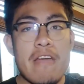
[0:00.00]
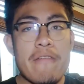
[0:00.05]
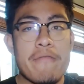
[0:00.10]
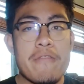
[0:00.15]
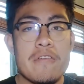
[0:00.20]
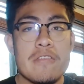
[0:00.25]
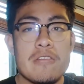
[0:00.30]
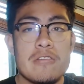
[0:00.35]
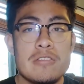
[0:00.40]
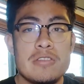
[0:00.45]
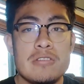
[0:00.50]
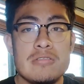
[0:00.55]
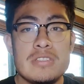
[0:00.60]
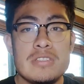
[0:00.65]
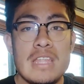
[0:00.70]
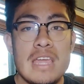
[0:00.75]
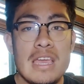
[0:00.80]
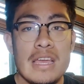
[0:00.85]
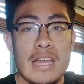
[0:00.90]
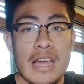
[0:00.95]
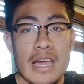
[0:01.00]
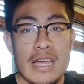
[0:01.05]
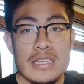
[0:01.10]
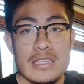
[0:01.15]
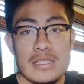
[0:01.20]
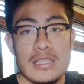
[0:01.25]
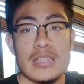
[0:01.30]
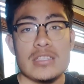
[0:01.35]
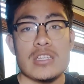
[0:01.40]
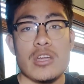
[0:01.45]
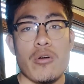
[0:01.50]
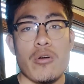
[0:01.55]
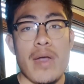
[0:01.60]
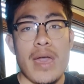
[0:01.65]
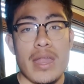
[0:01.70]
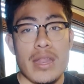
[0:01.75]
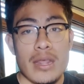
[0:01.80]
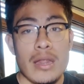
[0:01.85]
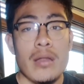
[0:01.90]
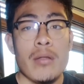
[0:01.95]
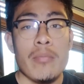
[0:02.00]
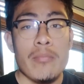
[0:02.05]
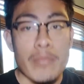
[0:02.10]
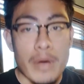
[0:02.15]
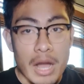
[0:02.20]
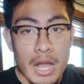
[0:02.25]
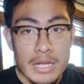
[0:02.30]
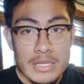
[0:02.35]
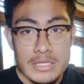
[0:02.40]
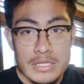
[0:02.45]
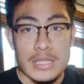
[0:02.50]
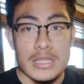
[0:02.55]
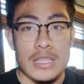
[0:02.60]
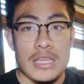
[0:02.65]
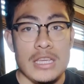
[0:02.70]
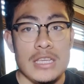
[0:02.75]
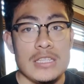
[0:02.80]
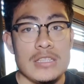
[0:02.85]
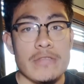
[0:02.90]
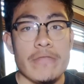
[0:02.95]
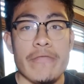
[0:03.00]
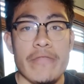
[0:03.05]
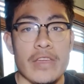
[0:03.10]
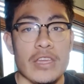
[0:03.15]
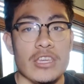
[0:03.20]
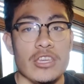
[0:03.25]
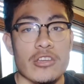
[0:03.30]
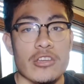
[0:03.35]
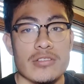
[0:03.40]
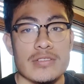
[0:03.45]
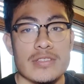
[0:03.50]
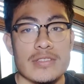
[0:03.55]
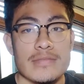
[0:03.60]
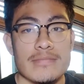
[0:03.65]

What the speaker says: further ado today, guys, let's go ahead and unbox these figures.